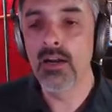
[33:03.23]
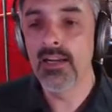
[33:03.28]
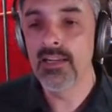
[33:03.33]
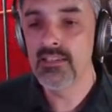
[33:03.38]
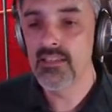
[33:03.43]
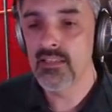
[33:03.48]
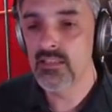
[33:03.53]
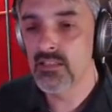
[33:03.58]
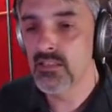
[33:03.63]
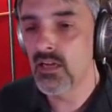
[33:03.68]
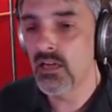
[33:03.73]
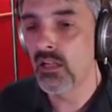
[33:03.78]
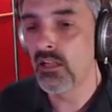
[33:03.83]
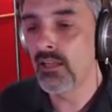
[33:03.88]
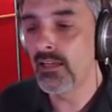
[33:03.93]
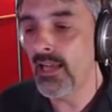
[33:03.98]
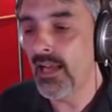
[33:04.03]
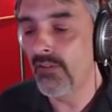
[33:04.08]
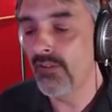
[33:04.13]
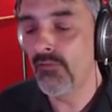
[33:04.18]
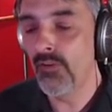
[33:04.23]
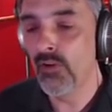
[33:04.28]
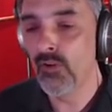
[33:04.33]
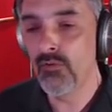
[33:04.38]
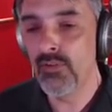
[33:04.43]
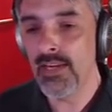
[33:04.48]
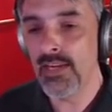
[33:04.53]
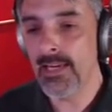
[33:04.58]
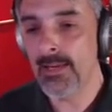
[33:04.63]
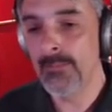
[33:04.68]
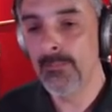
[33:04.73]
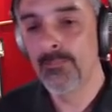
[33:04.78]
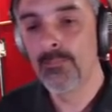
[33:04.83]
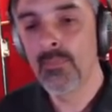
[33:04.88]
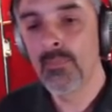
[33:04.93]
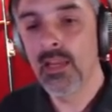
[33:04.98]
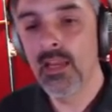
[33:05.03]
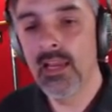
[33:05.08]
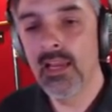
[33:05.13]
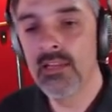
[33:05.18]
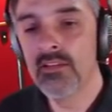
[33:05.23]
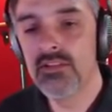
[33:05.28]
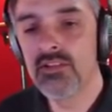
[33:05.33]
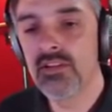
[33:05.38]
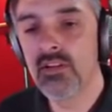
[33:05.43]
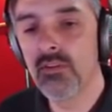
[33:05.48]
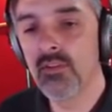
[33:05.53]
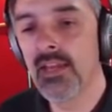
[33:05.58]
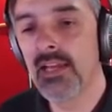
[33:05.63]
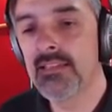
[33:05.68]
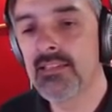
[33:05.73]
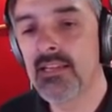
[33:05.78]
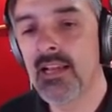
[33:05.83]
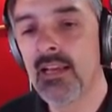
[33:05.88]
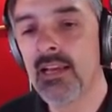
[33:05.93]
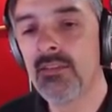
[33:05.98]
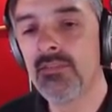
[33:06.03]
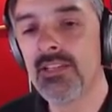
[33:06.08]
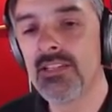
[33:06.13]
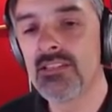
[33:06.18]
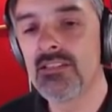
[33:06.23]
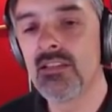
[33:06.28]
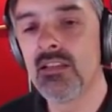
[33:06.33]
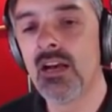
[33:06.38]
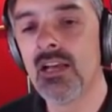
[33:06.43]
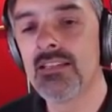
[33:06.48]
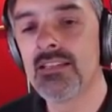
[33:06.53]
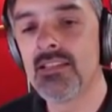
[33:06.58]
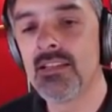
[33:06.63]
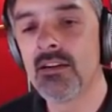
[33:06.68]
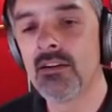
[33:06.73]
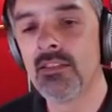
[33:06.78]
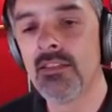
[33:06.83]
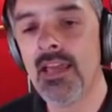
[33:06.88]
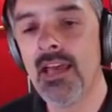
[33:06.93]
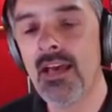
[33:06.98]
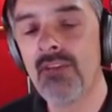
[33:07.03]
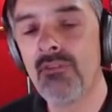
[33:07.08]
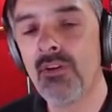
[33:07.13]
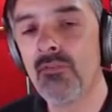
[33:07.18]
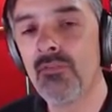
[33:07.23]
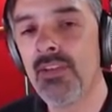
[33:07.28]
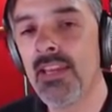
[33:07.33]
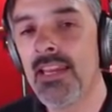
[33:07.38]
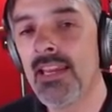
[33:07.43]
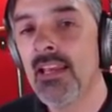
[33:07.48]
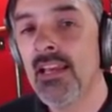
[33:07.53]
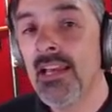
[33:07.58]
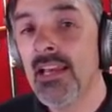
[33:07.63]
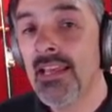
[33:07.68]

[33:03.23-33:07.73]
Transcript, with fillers: It's a solid F O V. And so that's kind of his thoughts there on the F O V.